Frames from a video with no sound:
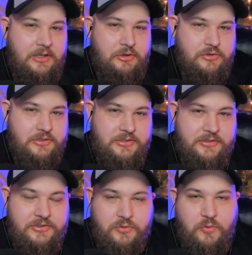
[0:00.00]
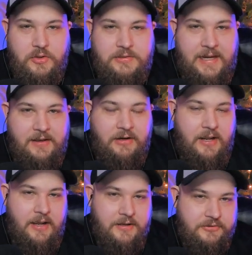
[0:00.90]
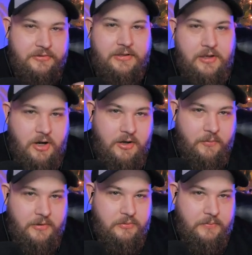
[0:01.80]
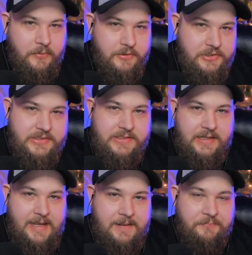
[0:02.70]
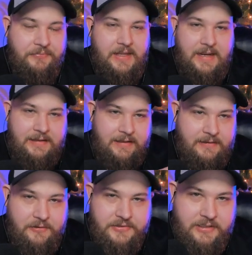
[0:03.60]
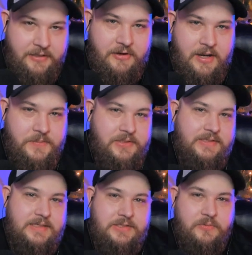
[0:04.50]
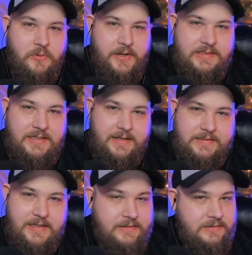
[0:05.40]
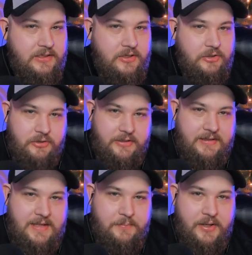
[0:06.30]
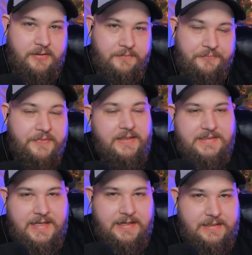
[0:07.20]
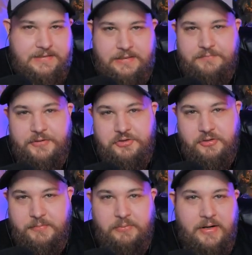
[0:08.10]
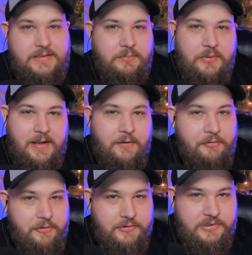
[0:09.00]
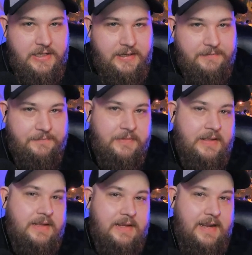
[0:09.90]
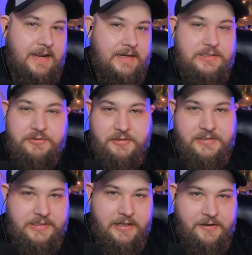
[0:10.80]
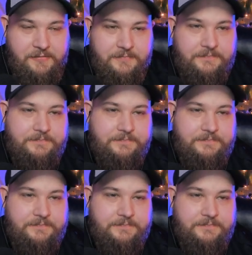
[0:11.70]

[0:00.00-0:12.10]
You just scroll down under the cart where you would purchase the game, and then there's another option that says request access. You click that button. It's that easy. You should be ready to play on Thursday, and you're good to go.